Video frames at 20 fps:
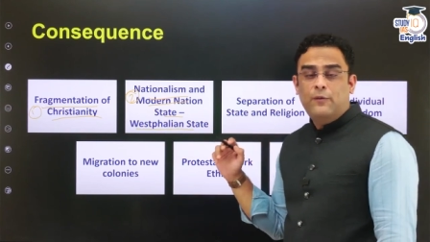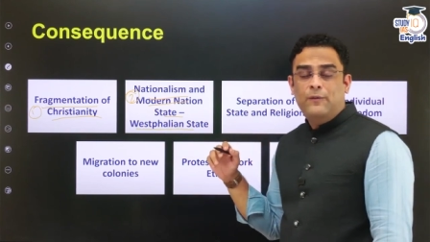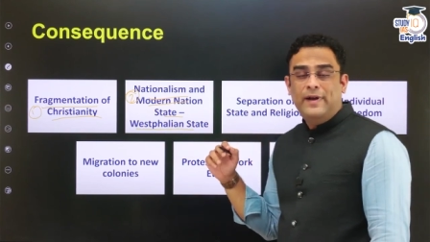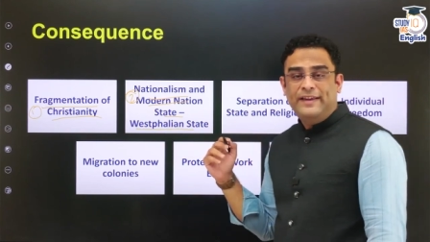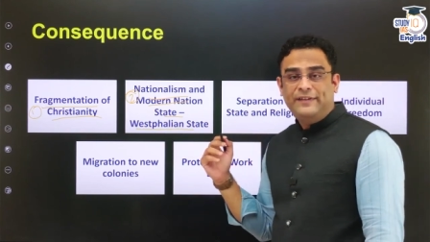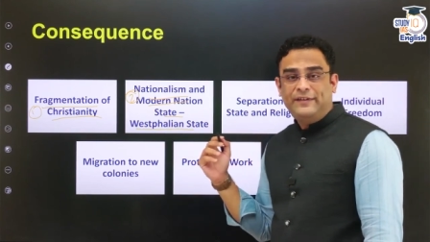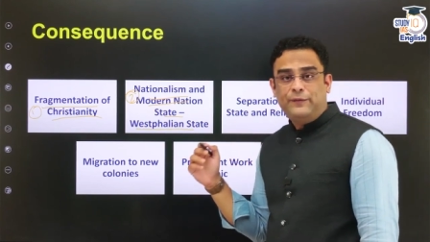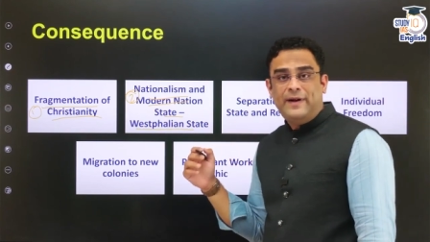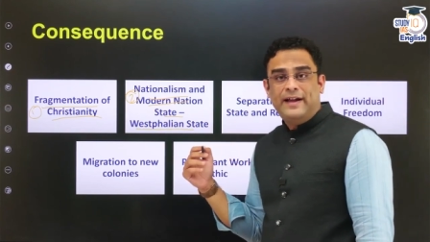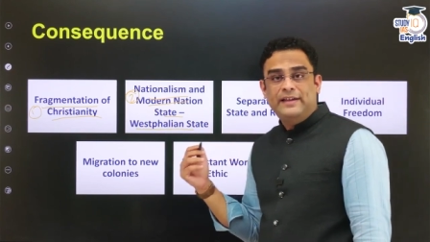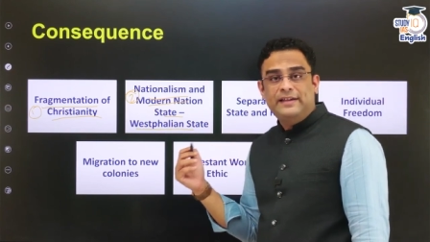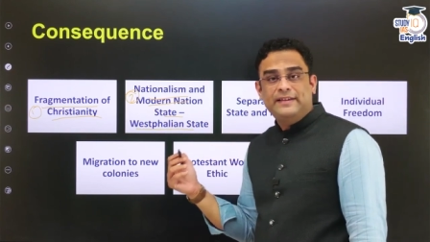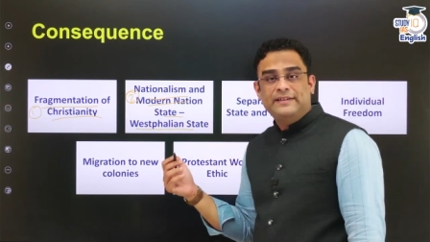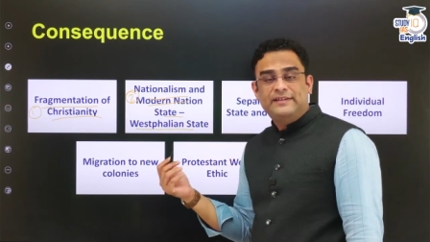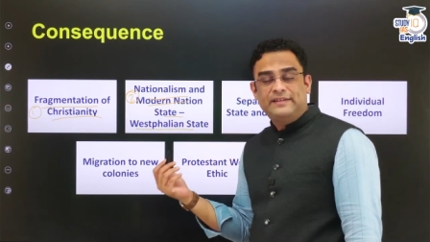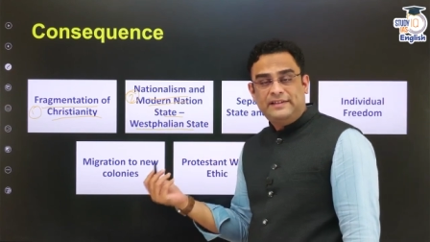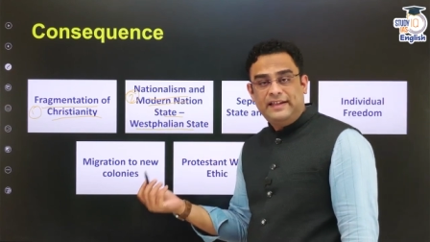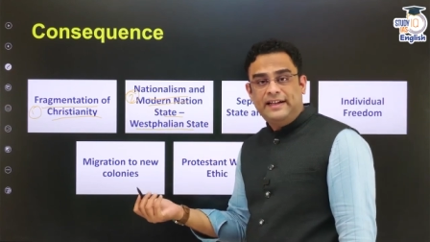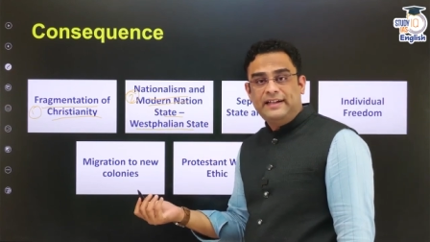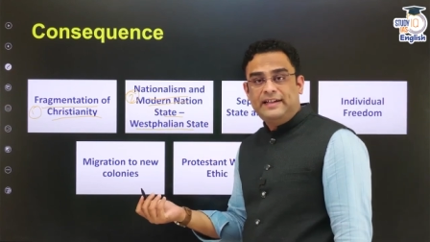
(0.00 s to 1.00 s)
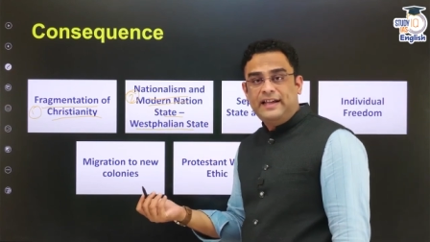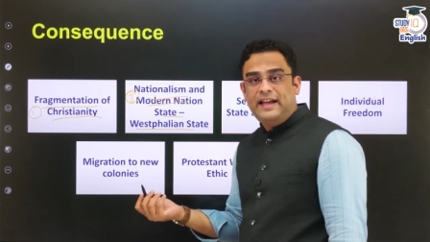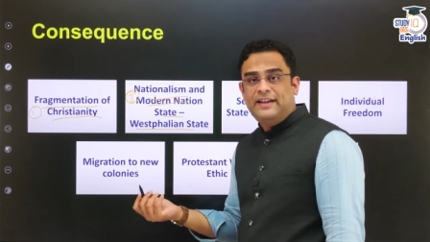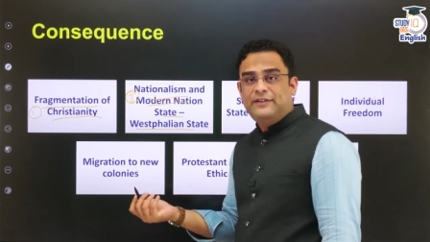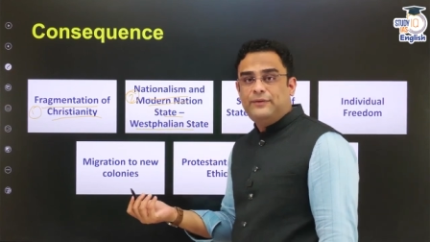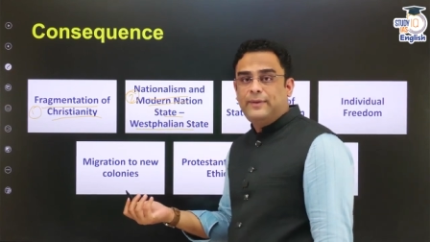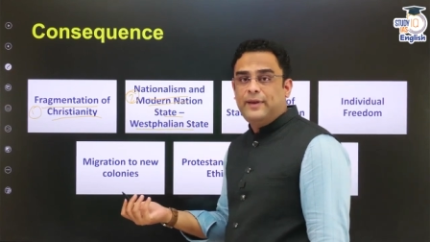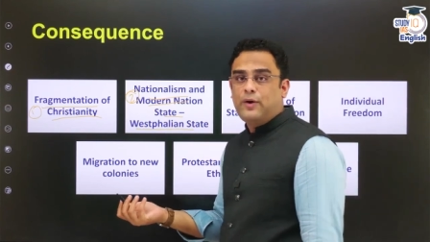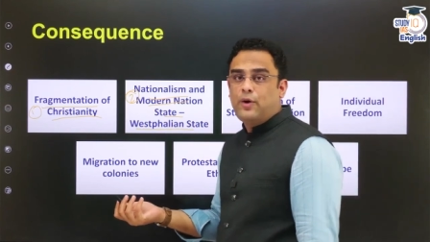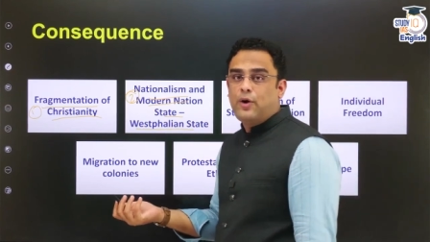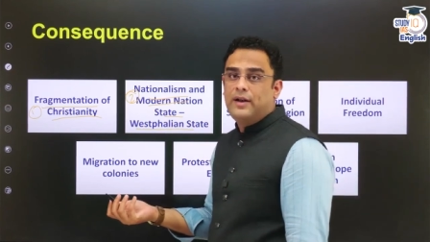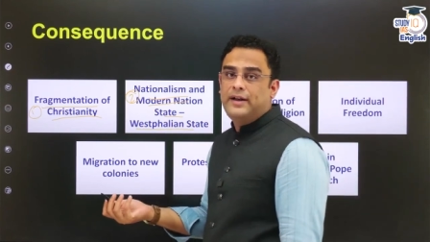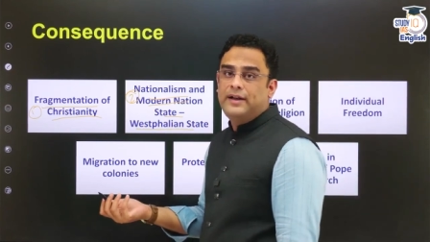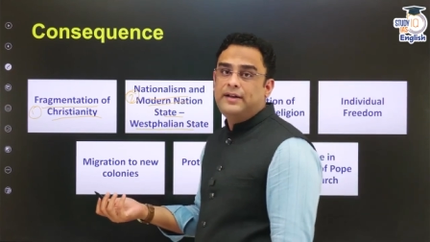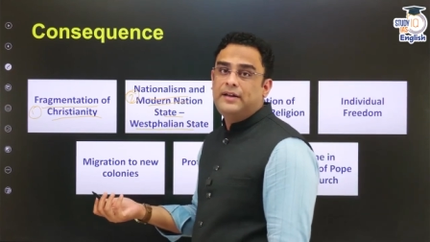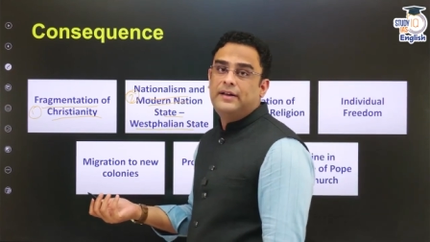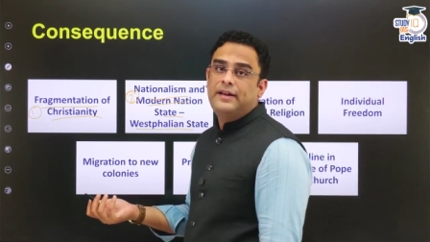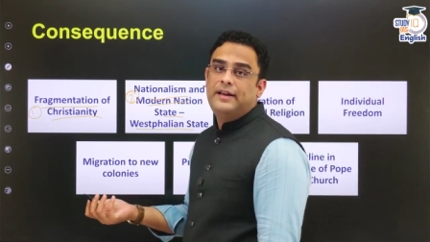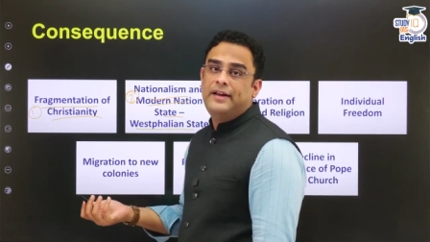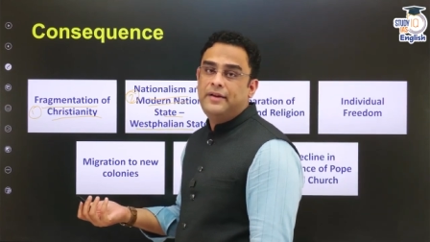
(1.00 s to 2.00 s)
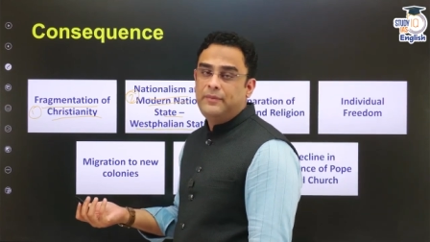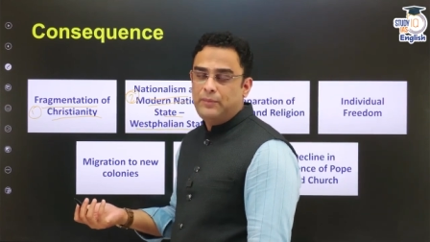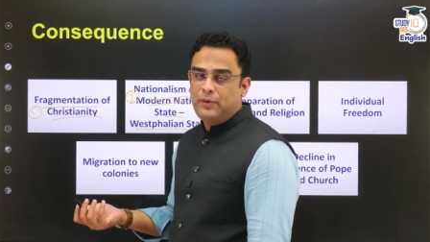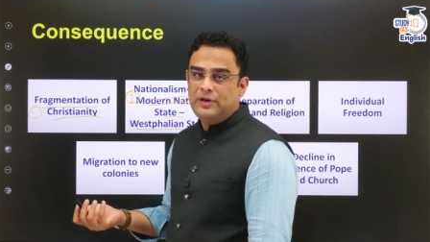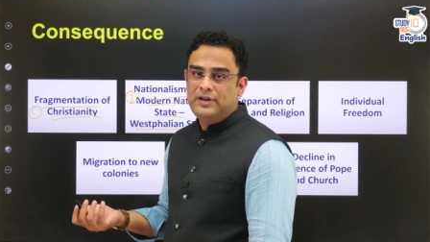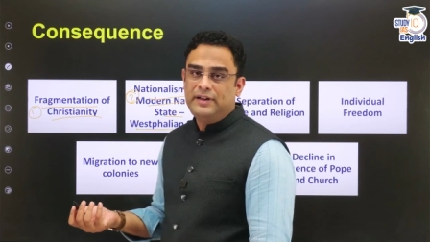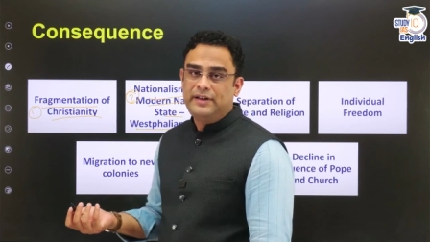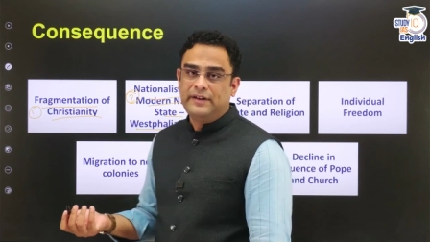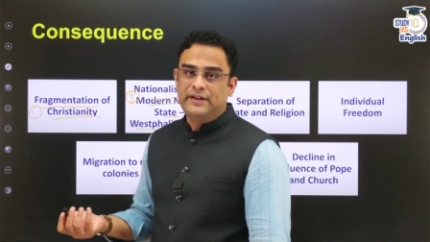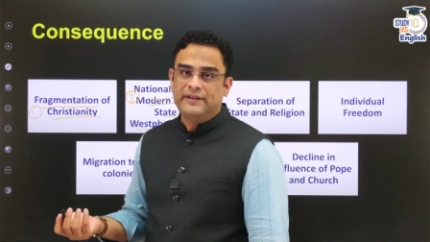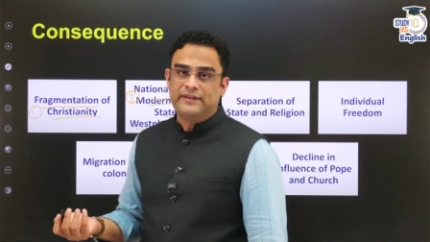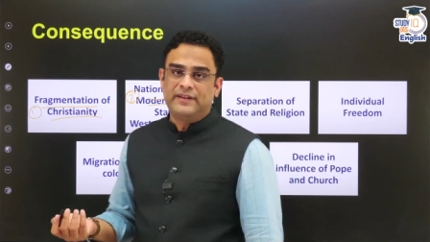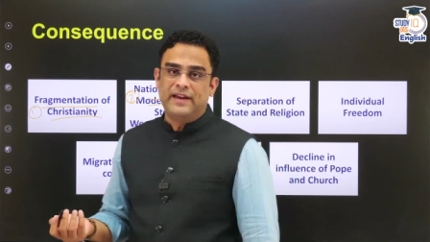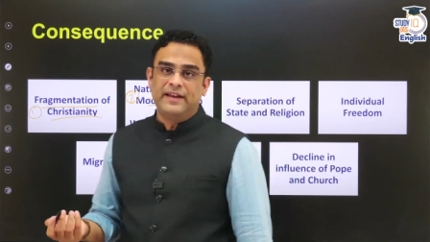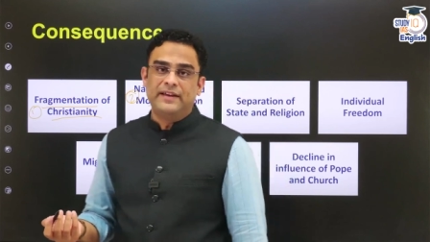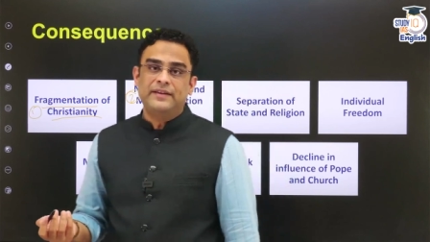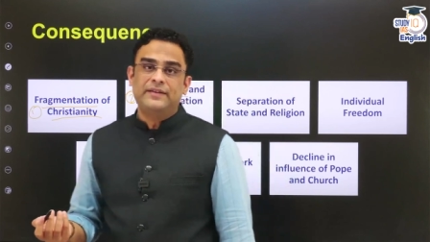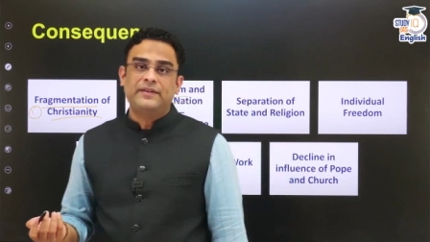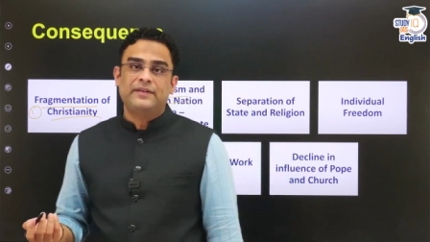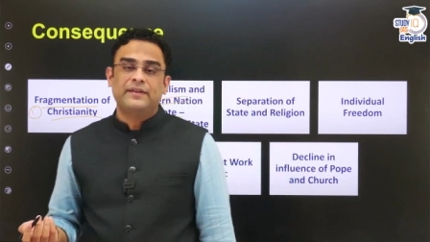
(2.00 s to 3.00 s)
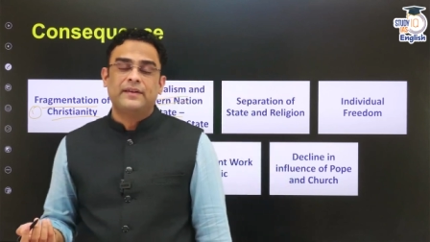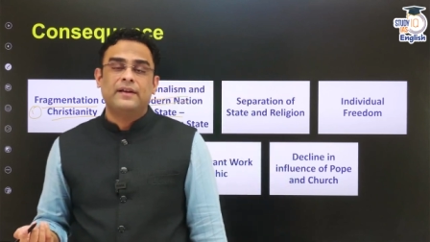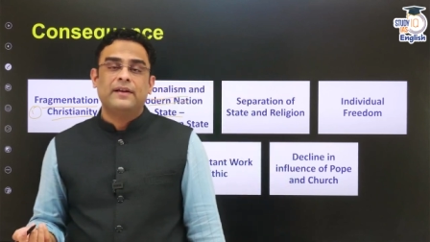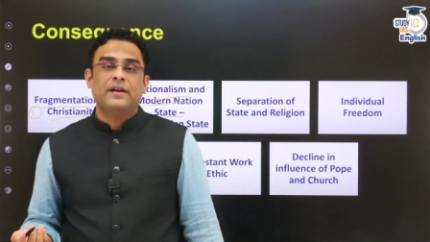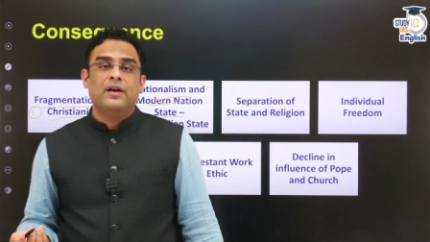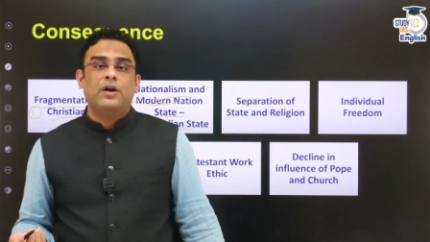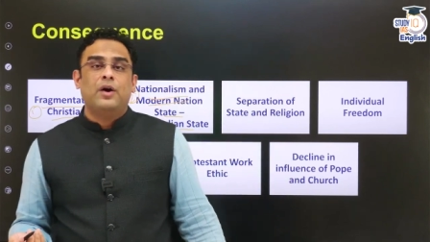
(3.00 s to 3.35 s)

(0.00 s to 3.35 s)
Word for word: Westphalian state, as we call it in political science,